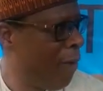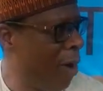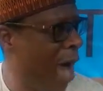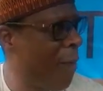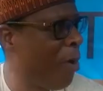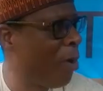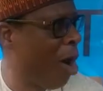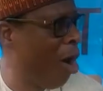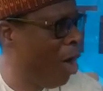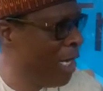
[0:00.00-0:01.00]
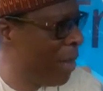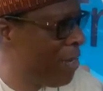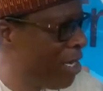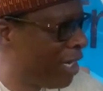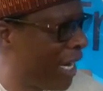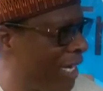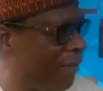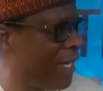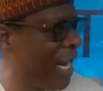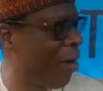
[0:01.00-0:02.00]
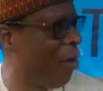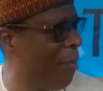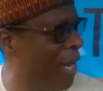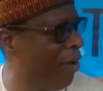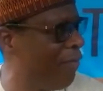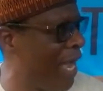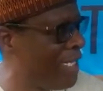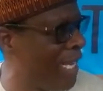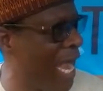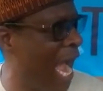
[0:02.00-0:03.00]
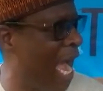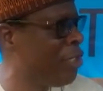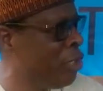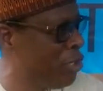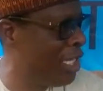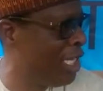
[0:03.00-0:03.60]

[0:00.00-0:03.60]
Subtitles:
about 100 million that the federal government of Nigeria has used in